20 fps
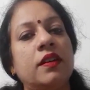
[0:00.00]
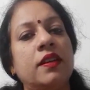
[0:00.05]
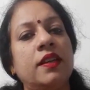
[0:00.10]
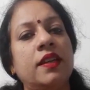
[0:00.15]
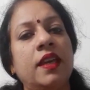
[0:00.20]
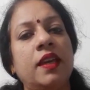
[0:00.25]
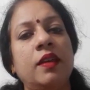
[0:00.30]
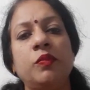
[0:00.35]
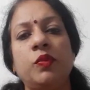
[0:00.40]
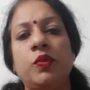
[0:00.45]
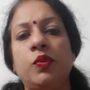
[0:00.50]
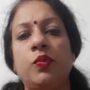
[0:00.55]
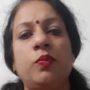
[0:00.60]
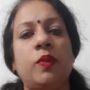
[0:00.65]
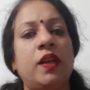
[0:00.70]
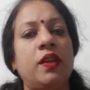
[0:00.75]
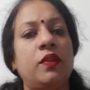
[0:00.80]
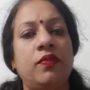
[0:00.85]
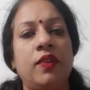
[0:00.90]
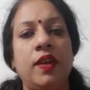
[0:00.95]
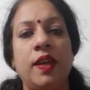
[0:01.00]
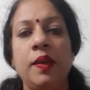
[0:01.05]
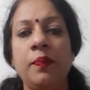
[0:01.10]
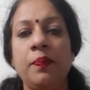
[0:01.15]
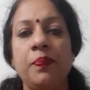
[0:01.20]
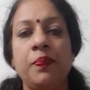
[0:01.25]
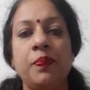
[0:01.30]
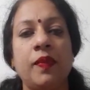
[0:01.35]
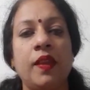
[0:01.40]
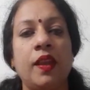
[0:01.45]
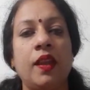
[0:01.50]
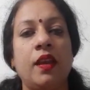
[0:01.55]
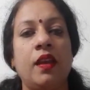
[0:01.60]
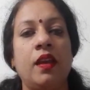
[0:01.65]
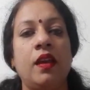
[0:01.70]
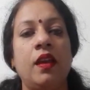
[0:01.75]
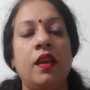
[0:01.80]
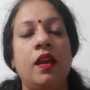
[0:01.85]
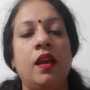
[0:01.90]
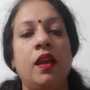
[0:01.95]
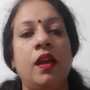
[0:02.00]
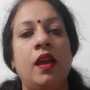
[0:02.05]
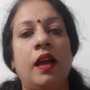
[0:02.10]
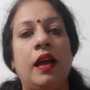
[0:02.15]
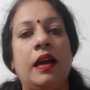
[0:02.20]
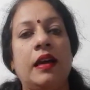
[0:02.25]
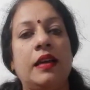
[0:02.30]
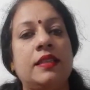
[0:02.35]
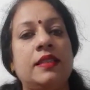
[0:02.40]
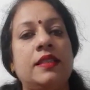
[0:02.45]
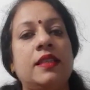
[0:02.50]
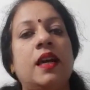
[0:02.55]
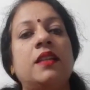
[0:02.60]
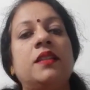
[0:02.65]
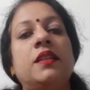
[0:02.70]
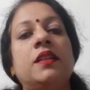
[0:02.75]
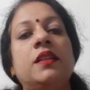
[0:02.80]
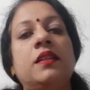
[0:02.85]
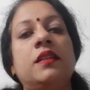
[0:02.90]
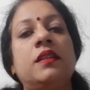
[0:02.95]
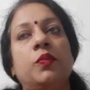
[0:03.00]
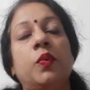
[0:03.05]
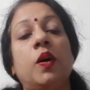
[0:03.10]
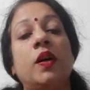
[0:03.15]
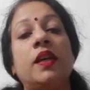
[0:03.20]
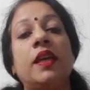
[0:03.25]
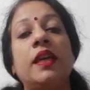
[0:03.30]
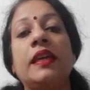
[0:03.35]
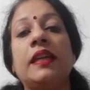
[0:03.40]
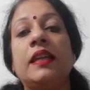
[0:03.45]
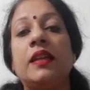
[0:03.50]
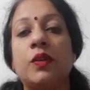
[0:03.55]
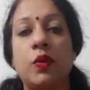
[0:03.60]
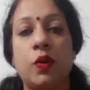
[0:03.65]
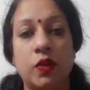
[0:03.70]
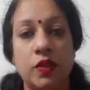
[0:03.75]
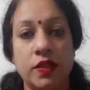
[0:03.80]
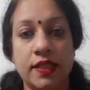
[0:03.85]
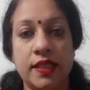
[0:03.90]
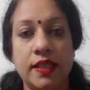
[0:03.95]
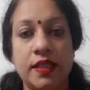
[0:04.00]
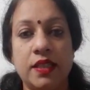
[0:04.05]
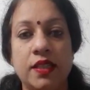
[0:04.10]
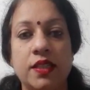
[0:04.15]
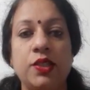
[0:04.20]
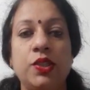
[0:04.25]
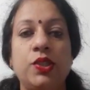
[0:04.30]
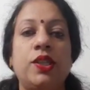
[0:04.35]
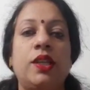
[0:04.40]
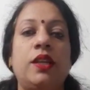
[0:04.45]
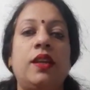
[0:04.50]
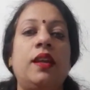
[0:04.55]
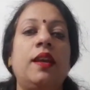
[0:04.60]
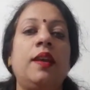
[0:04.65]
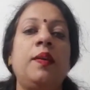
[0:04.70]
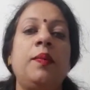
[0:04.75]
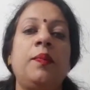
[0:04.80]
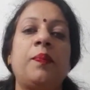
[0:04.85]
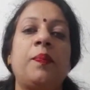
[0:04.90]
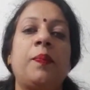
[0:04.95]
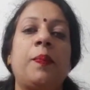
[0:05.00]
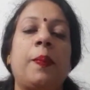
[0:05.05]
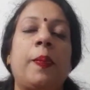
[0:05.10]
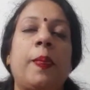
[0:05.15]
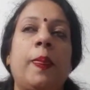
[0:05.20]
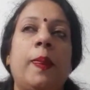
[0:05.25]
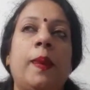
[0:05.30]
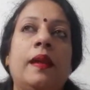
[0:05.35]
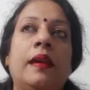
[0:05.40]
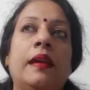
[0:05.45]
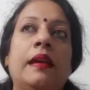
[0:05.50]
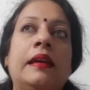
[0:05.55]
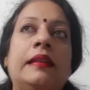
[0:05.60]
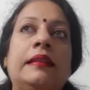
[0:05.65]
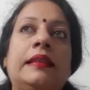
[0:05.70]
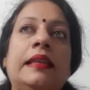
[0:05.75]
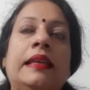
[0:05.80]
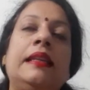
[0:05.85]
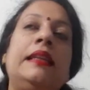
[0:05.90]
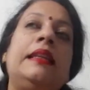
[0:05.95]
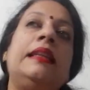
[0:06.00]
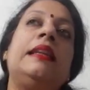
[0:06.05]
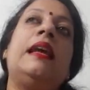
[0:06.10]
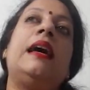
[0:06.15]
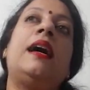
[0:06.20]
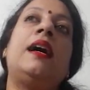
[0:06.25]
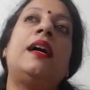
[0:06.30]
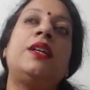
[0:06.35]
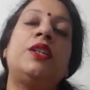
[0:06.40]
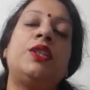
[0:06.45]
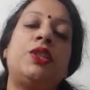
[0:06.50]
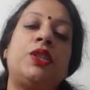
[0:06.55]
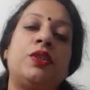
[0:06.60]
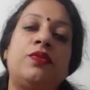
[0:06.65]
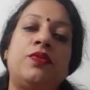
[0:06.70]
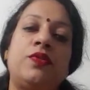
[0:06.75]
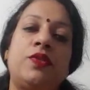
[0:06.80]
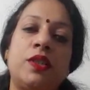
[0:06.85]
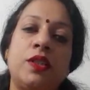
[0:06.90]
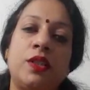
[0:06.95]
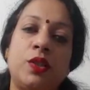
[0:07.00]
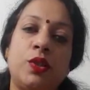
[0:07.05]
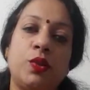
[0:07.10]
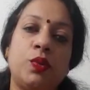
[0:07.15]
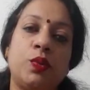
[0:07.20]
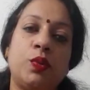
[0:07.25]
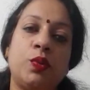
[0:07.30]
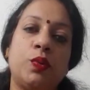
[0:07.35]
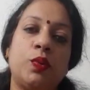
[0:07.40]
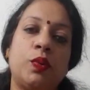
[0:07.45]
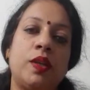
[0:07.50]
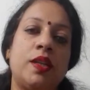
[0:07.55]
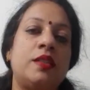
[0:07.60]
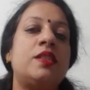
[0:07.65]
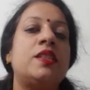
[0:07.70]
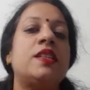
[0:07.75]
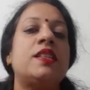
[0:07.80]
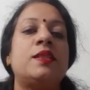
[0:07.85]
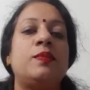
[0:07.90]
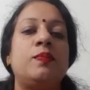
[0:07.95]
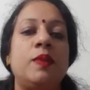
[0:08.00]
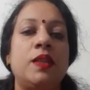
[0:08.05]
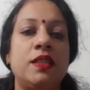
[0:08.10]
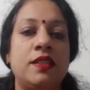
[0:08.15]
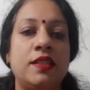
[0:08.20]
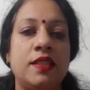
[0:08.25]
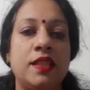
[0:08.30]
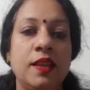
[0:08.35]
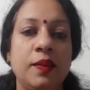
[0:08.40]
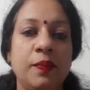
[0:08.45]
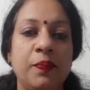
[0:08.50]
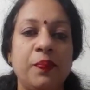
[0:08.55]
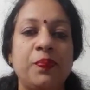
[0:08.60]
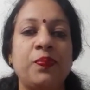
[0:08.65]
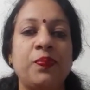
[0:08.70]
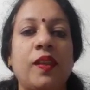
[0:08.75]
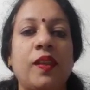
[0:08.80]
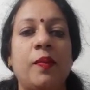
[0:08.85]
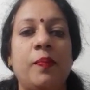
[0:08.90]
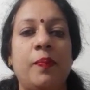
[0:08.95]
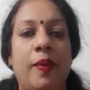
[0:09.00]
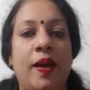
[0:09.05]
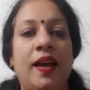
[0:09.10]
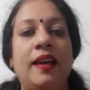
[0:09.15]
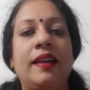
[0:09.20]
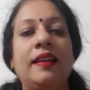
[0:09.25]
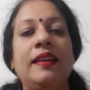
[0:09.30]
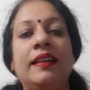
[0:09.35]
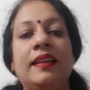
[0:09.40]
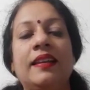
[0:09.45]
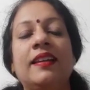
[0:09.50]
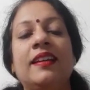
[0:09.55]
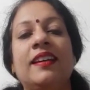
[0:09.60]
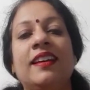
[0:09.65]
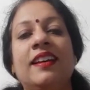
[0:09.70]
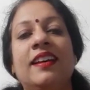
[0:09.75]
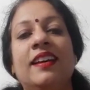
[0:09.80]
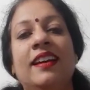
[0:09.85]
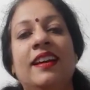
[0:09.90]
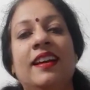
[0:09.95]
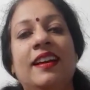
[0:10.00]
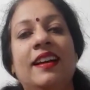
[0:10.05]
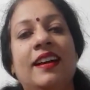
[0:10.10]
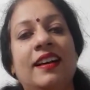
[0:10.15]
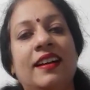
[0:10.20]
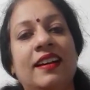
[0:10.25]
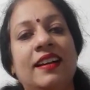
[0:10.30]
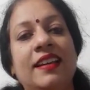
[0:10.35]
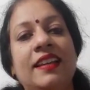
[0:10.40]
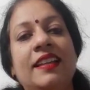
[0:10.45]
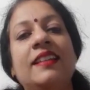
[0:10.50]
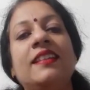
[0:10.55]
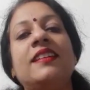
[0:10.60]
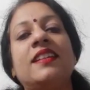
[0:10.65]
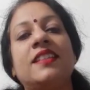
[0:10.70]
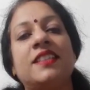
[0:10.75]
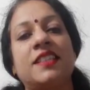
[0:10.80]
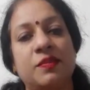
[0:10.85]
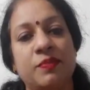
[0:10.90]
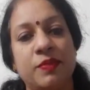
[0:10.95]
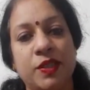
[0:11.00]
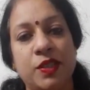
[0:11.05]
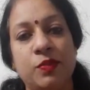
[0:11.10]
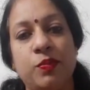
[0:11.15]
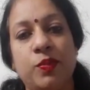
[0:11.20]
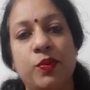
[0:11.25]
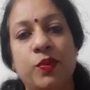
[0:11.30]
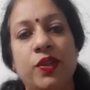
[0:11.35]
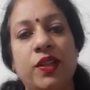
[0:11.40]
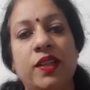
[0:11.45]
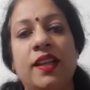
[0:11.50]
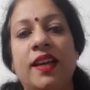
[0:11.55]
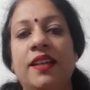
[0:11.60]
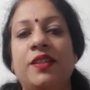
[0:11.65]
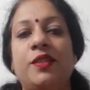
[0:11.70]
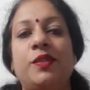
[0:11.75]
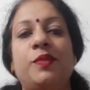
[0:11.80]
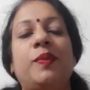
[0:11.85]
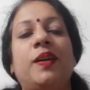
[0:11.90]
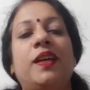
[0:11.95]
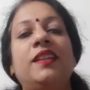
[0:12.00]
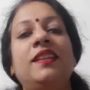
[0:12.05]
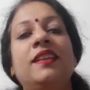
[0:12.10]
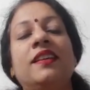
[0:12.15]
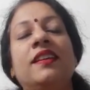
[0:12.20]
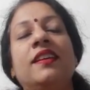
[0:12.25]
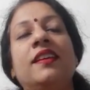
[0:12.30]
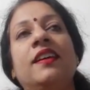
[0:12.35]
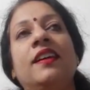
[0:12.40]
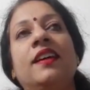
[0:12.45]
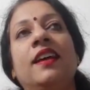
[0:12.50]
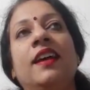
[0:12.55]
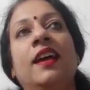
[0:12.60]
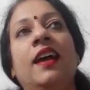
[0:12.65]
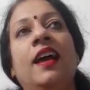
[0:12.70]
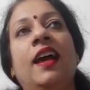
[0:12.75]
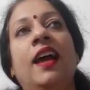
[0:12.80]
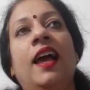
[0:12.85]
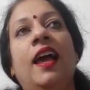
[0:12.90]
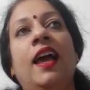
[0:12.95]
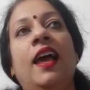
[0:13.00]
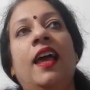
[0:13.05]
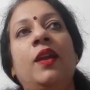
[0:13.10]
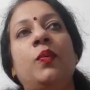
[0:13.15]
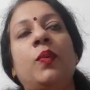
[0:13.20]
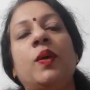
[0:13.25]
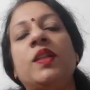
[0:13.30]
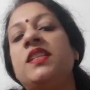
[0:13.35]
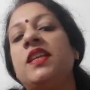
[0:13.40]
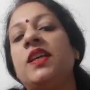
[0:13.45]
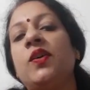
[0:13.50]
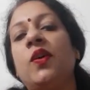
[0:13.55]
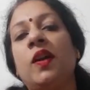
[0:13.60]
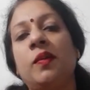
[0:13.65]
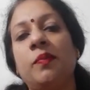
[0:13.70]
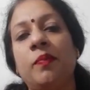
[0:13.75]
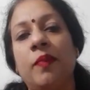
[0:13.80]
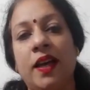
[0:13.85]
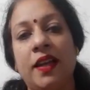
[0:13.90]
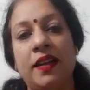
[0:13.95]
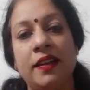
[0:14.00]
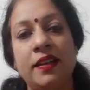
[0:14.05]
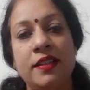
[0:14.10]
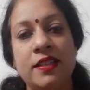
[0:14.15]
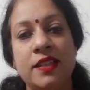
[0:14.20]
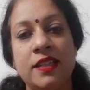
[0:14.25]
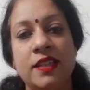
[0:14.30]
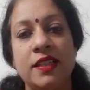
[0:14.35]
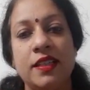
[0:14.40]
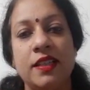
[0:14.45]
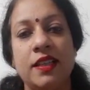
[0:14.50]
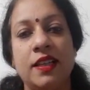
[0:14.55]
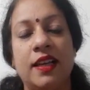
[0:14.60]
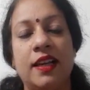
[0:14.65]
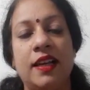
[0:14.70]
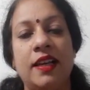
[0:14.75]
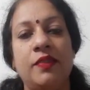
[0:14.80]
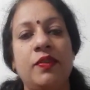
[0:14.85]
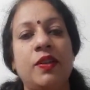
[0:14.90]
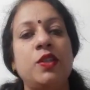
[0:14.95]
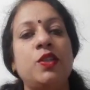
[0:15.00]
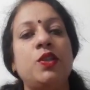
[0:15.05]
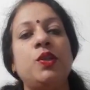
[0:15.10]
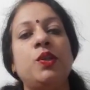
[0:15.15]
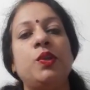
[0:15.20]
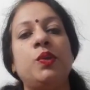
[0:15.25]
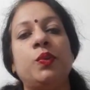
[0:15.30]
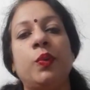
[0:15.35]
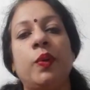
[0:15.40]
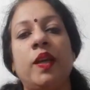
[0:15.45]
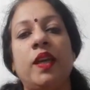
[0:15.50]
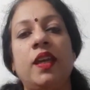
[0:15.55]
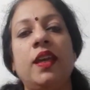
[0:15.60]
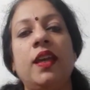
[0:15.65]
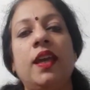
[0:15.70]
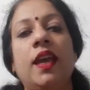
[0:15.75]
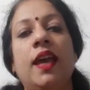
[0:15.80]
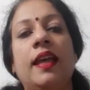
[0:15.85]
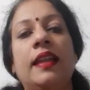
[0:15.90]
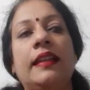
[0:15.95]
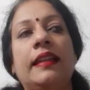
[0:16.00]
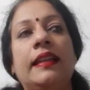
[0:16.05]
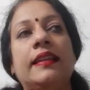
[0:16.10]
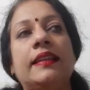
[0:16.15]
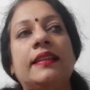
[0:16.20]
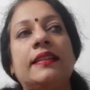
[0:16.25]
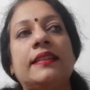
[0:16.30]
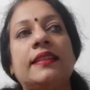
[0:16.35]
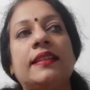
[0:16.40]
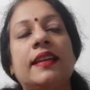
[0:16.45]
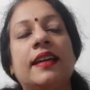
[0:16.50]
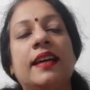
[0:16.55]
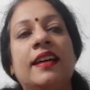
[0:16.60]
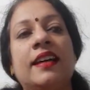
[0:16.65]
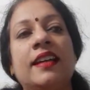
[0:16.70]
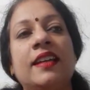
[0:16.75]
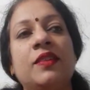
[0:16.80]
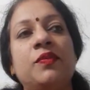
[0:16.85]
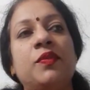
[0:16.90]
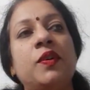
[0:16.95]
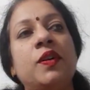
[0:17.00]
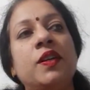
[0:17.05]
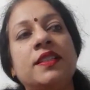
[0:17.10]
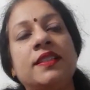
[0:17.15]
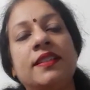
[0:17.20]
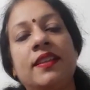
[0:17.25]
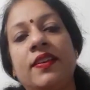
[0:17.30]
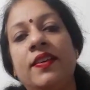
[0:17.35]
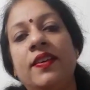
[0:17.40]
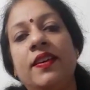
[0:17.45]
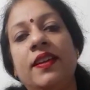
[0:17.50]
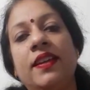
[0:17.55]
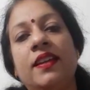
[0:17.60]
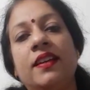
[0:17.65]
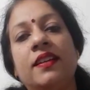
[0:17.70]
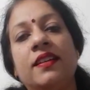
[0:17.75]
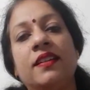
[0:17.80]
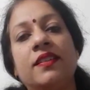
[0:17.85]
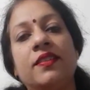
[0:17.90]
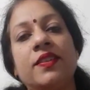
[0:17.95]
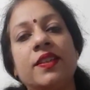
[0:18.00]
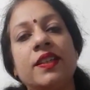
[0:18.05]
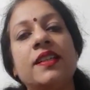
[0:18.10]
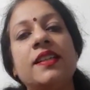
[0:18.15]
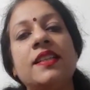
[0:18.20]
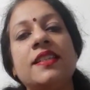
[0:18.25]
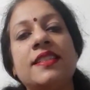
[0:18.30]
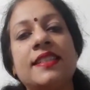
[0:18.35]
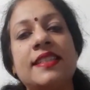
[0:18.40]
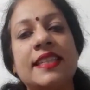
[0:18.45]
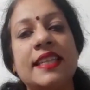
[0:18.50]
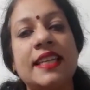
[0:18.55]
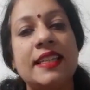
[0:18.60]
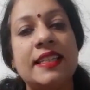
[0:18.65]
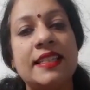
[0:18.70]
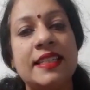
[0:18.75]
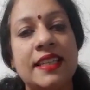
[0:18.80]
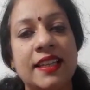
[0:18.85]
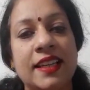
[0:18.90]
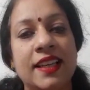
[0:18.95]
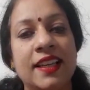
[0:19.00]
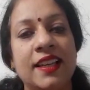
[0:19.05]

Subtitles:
came through my way. I started working in a call center in Chennai. Then I shifted to HSBC Bank in customer support in Hyderabad. And once I got married, I went to UAE and I worked there in a real estate